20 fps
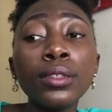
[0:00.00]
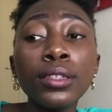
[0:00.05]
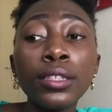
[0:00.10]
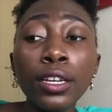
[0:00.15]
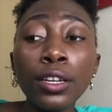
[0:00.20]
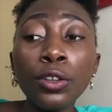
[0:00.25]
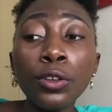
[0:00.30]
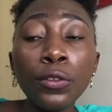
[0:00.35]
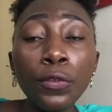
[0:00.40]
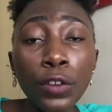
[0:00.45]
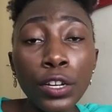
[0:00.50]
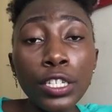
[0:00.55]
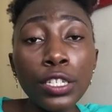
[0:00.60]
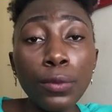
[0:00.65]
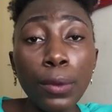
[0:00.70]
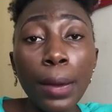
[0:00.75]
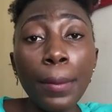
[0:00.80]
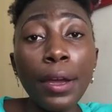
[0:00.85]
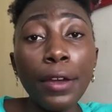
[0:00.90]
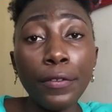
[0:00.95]
the
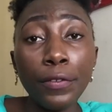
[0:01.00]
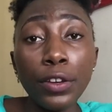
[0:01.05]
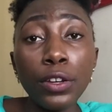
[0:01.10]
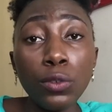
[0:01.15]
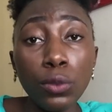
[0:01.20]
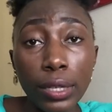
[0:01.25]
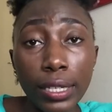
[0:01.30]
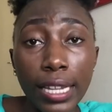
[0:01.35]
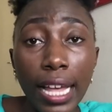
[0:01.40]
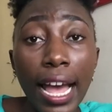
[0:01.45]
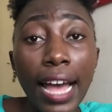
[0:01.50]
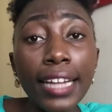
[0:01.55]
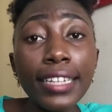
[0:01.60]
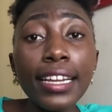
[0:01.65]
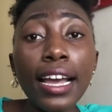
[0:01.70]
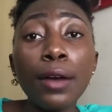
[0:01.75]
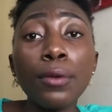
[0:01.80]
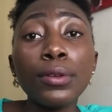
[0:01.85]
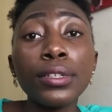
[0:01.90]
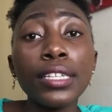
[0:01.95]
university where my friend was at
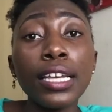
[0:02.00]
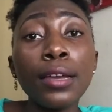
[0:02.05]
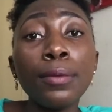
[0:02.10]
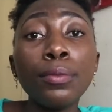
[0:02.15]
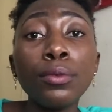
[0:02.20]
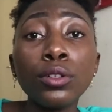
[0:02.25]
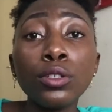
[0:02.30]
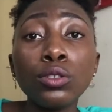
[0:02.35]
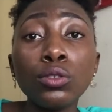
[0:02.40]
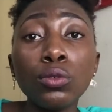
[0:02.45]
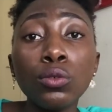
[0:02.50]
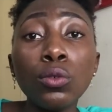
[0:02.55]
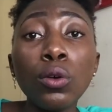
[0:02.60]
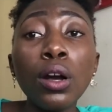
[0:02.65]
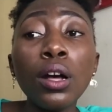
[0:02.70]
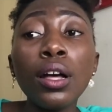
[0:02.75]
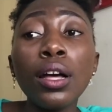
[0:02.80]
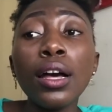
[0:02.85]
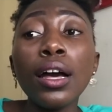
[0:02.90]
i was able to